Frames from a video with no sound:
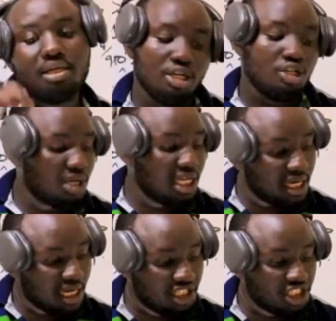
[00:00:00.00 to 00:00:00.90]
Together,
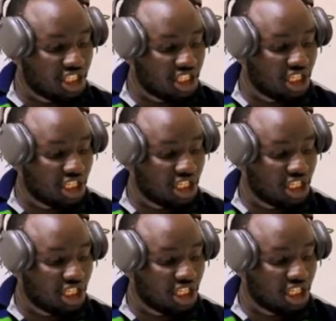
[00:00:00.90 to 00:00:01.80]
Karaja
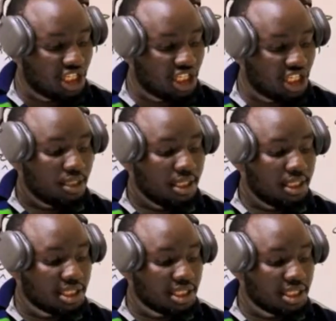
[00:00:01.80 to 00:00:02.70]
is
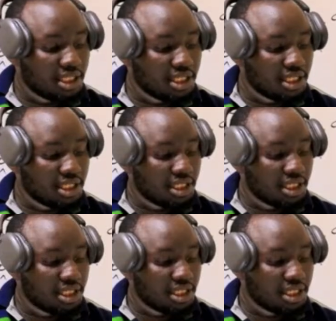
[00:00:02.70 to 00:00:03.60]
assisting us to get
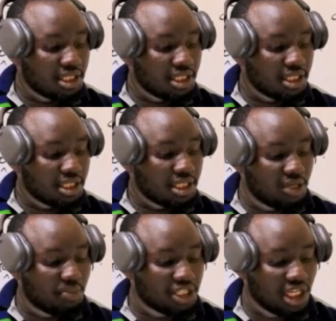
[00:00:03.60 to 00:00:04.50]
what we call the credit
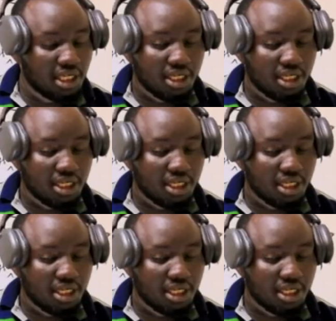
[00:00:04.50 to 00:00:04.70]
purchases.